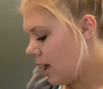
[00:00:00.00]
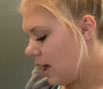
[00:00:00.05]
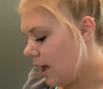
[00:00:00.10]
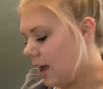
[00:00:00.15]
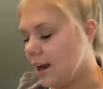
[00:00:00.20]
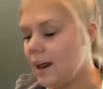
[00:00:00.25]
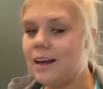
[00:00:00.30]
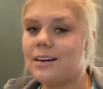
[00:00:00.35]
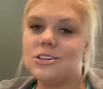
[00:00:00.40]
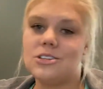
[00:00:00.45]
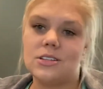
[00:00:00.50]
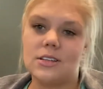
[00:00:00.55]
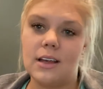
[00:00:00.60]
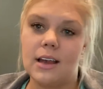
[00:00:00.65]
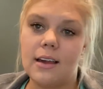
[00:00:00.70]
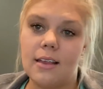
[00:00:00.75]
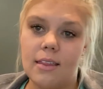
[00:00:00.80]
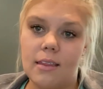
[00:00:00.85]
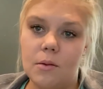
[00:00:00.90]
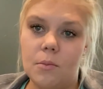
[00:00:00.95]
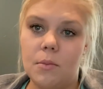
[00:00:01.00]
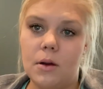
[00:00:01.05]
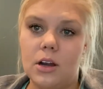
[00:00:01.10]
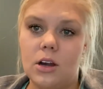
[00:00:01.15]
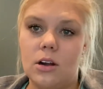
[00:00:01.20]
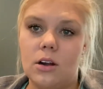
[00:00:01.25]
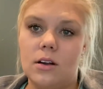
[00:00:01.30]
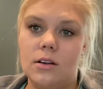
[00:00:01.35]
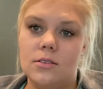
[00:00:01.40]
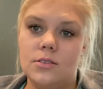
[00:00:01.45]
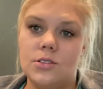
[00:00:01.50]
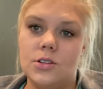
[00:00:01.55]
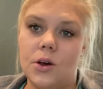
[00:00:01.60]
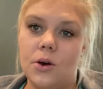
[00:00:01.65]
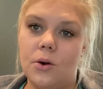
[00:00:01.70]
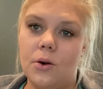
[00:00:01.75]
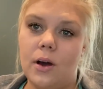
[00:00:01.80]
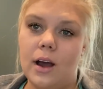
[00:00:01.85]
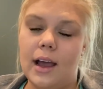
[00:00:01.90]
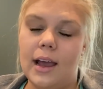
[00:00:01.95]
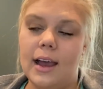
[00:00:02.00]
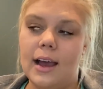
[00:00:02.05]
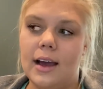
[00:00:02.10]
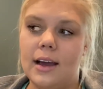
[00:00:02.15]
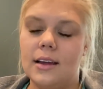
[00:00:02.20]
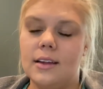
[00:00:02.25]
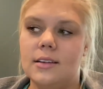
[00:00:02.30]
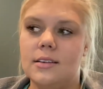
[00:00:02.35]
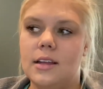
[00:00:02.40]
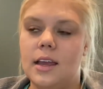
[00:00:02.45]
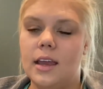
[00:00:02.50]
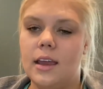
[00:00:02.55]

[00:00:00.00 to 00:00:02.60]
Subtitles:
and I just like them better, so I had to